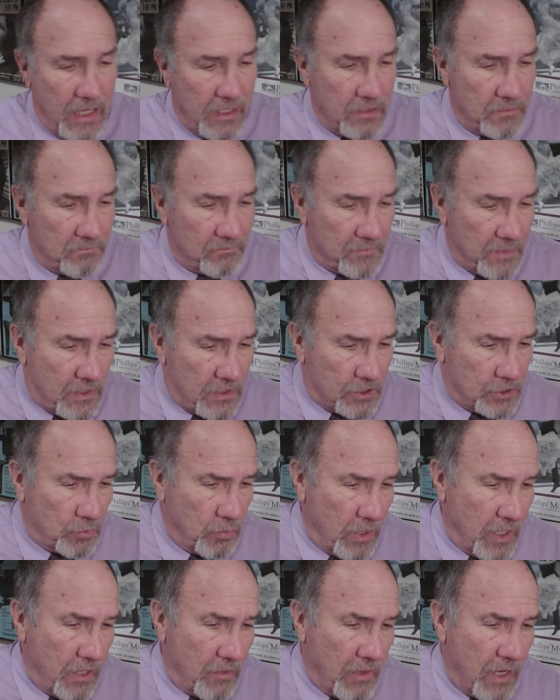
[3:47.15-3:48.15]
I could
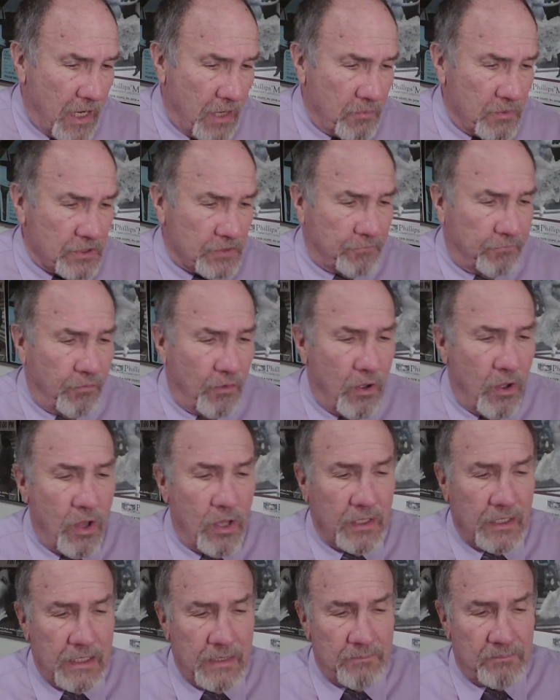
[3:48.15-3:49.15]
swear I was
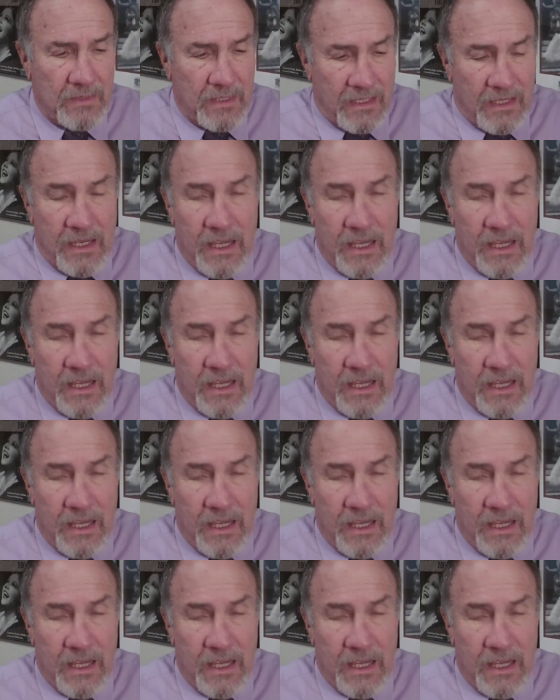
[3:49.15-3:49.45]
falling.